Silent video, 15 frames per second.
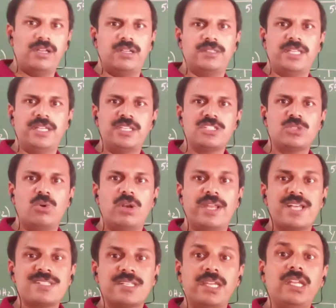that is called
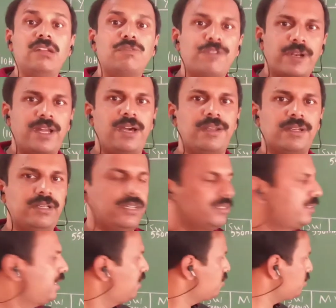as
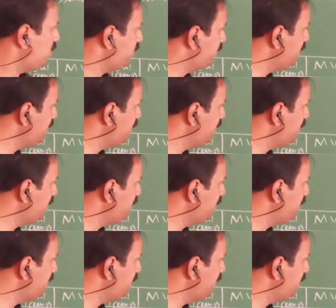infrared. So